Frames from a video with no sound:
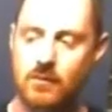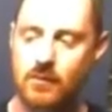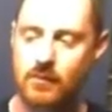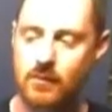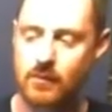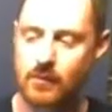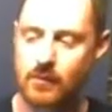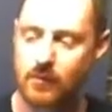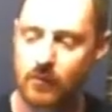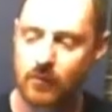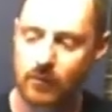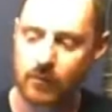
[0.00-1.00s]

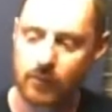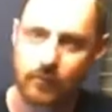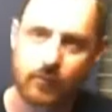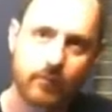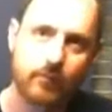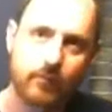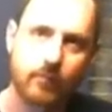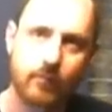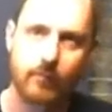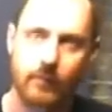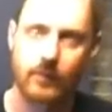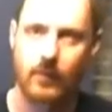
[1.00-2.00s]

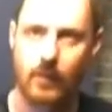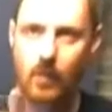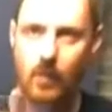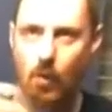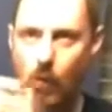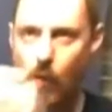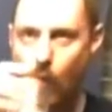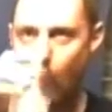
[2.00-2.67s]
Nothing is said.